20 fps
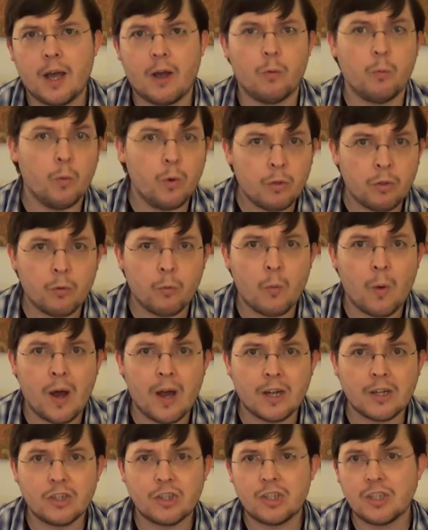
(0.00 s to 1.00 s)
Worth a
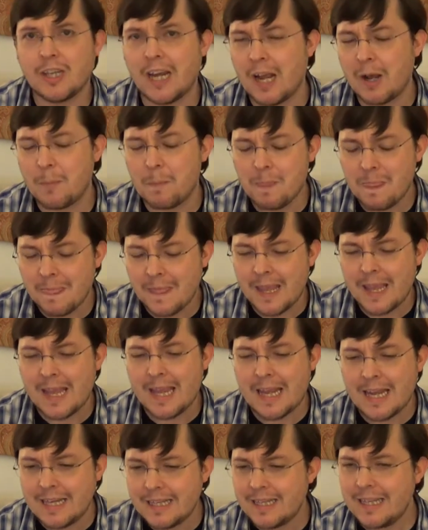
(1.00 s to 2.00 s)
watch. Now,
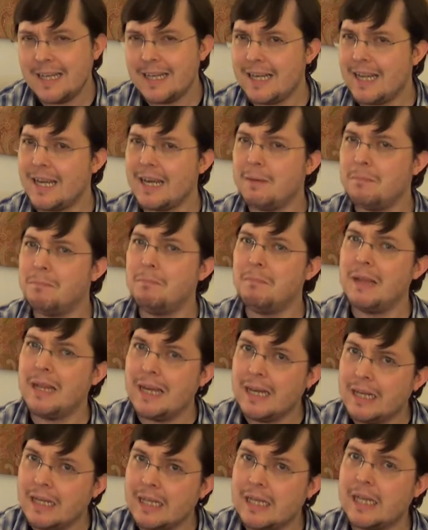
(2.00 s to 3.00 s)
he did
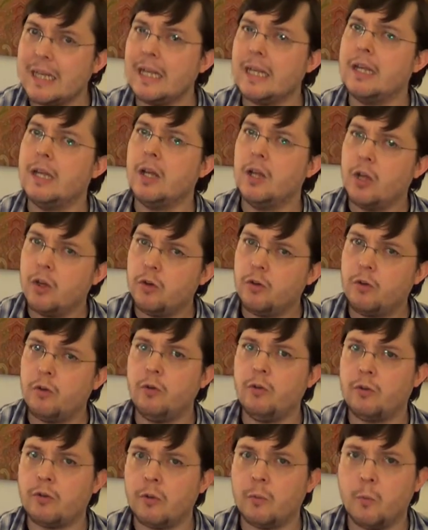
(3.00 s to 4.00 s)
admittedly
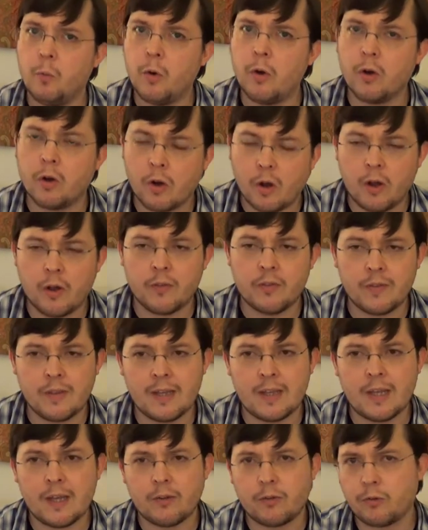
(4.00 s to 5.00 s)
do some work on
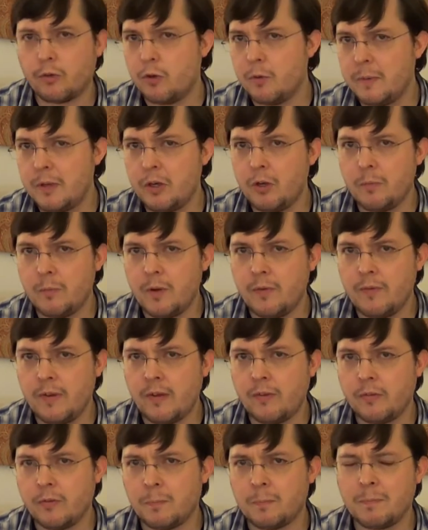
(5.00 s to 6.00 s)
the Scooby-Doo
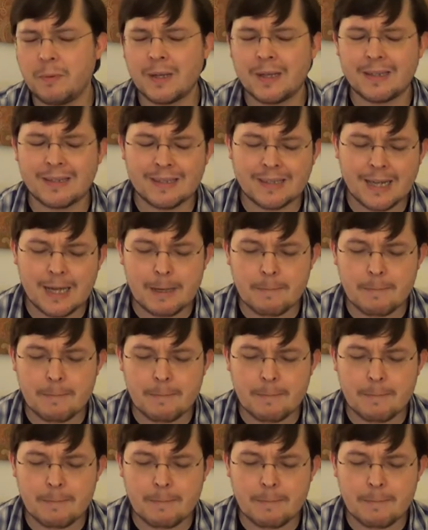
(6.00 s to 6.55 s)
movies, but